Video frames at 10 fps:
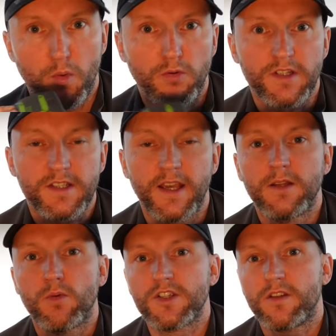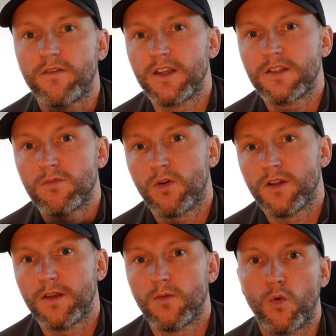will decide which device they
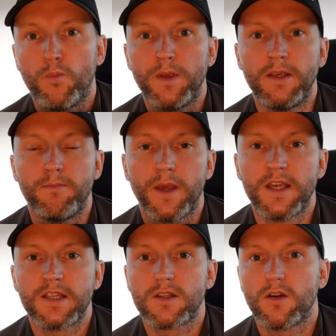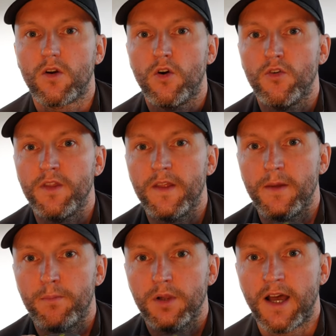want will be based on
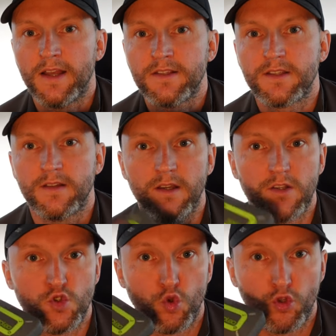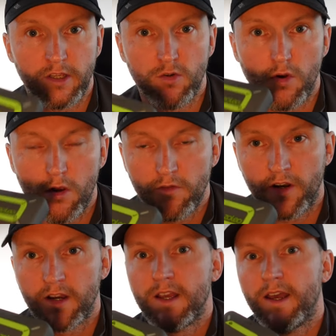the plans that ZOLEO offer.